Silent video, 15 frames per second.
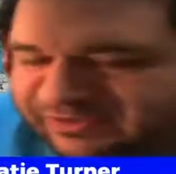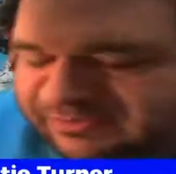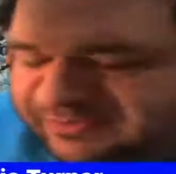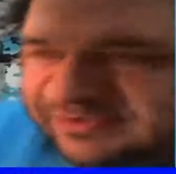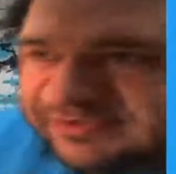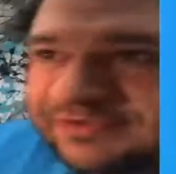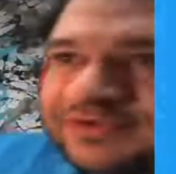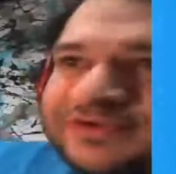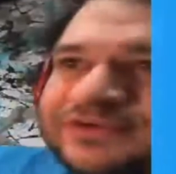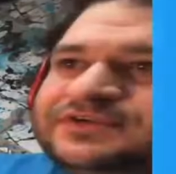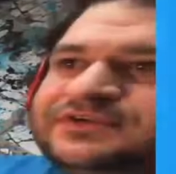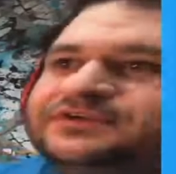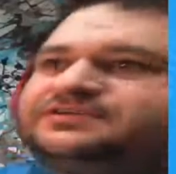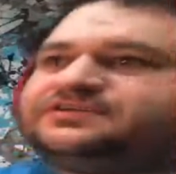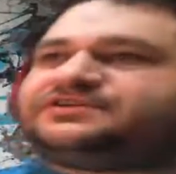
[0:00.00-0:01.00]
in trouble.
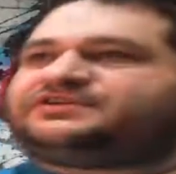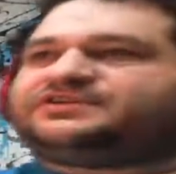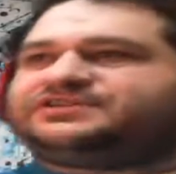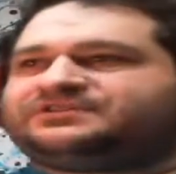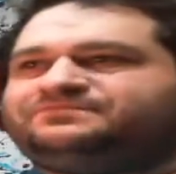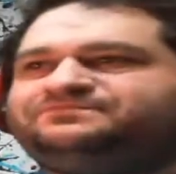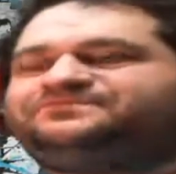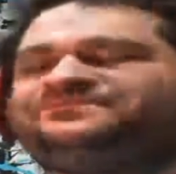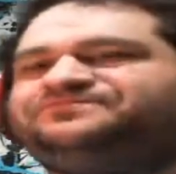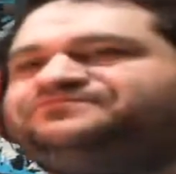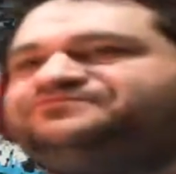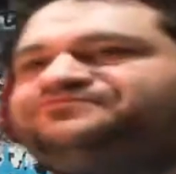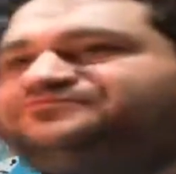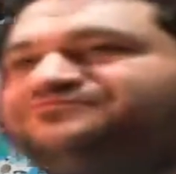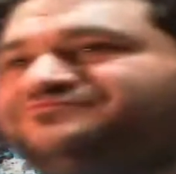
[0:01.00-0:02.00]
Oh.
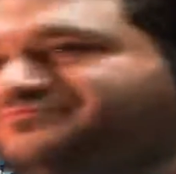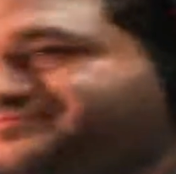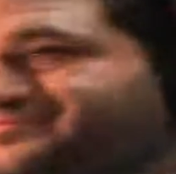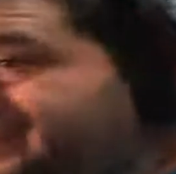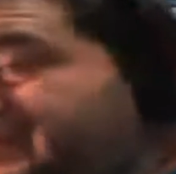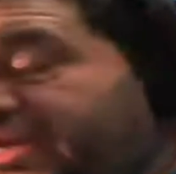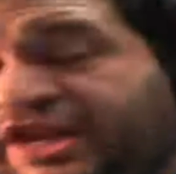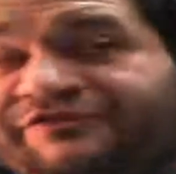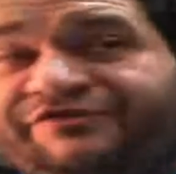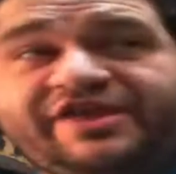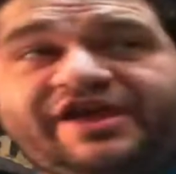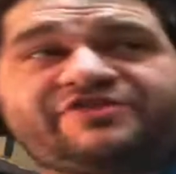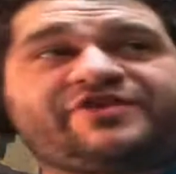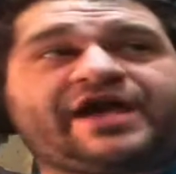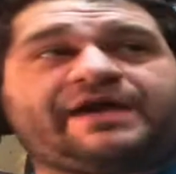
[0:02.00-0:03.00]
And if it
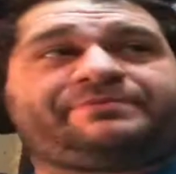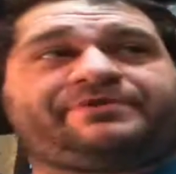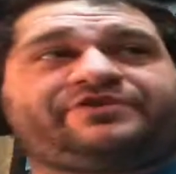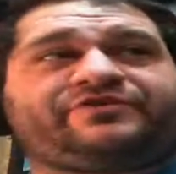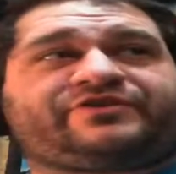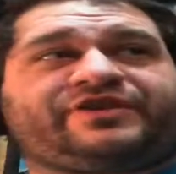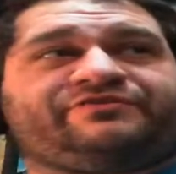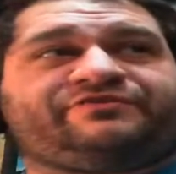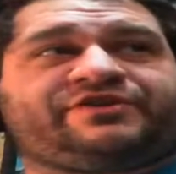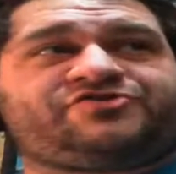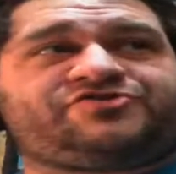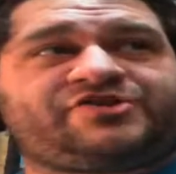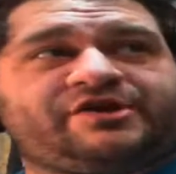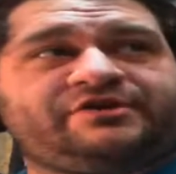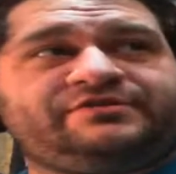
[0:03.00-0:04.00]
does happen as a TV
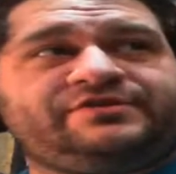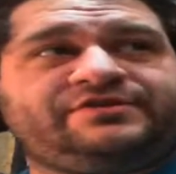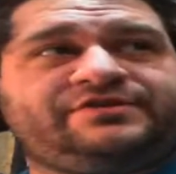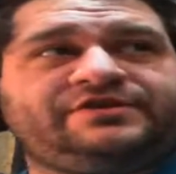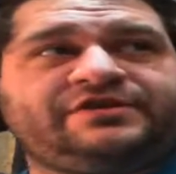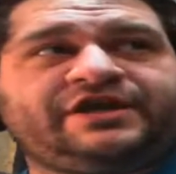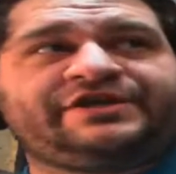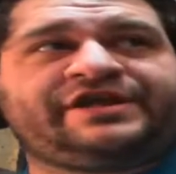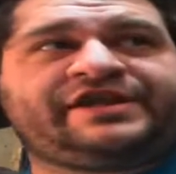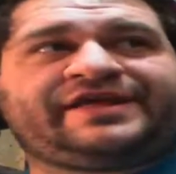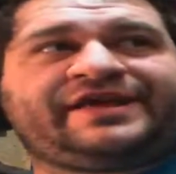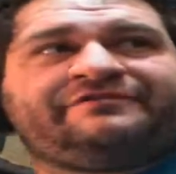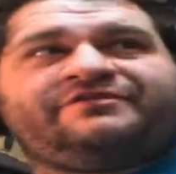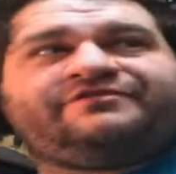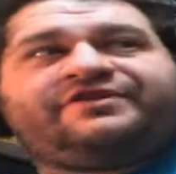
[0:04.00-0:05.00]
show, and they
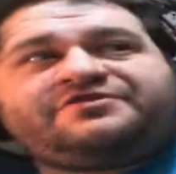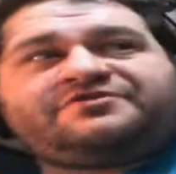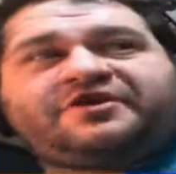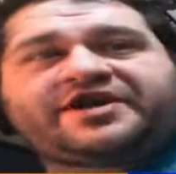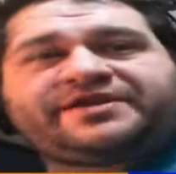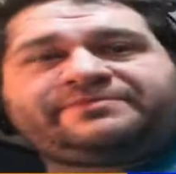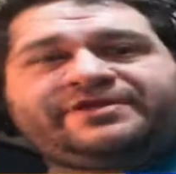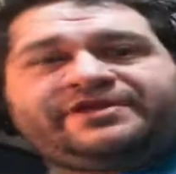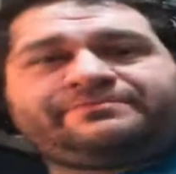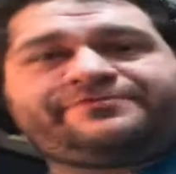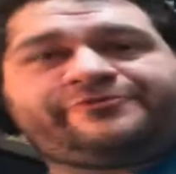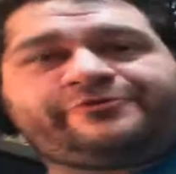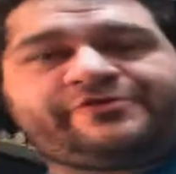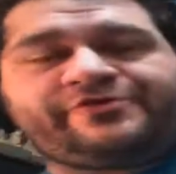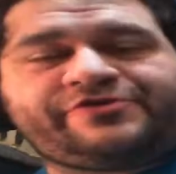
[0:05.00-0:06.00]
didn't have anything documented
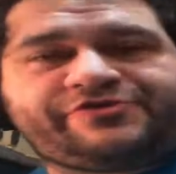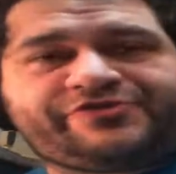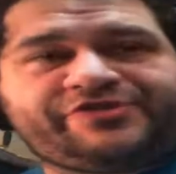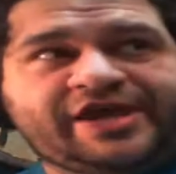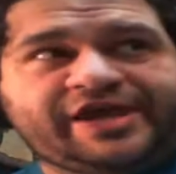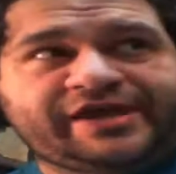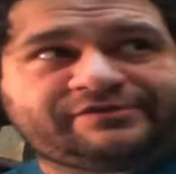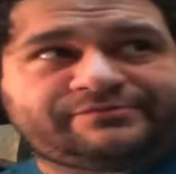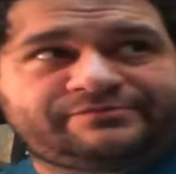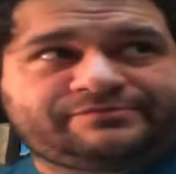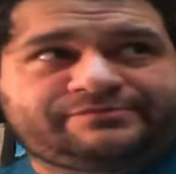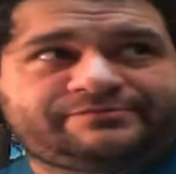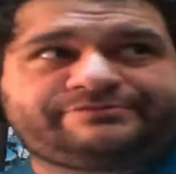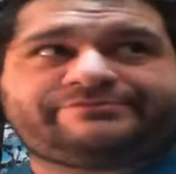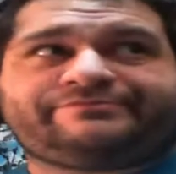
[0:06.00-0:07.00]
before this date,
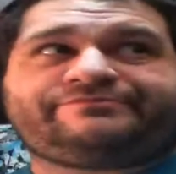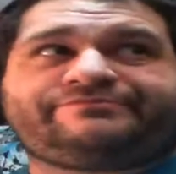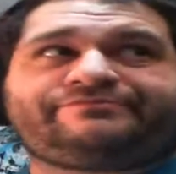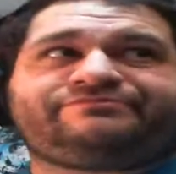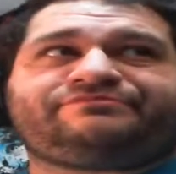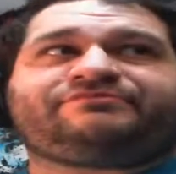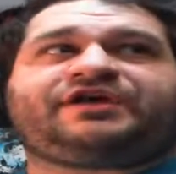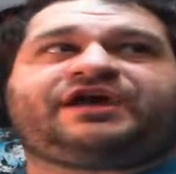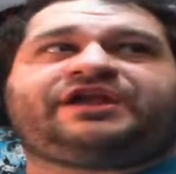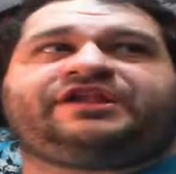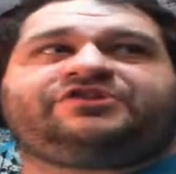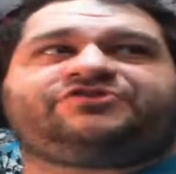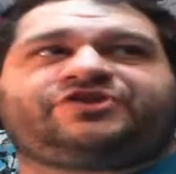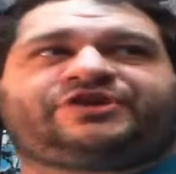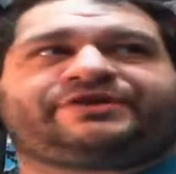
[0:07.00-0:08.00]
I
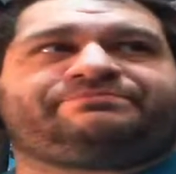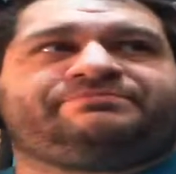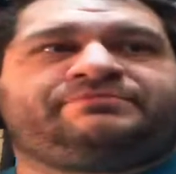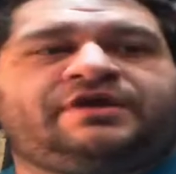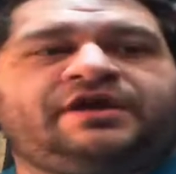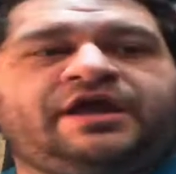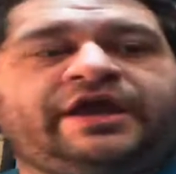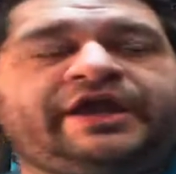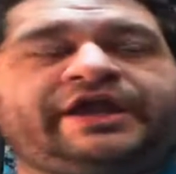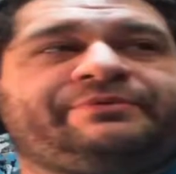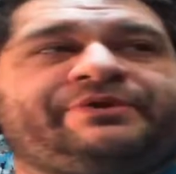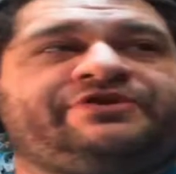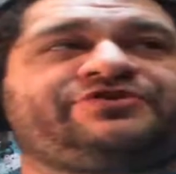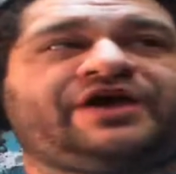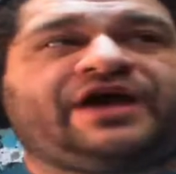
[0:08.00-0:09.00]
need to check.
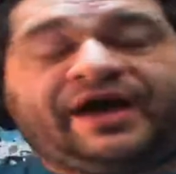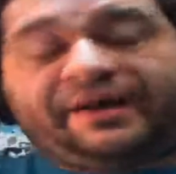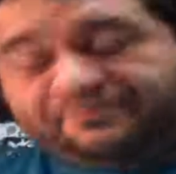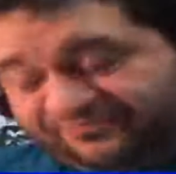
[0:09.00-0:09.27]
Anyways,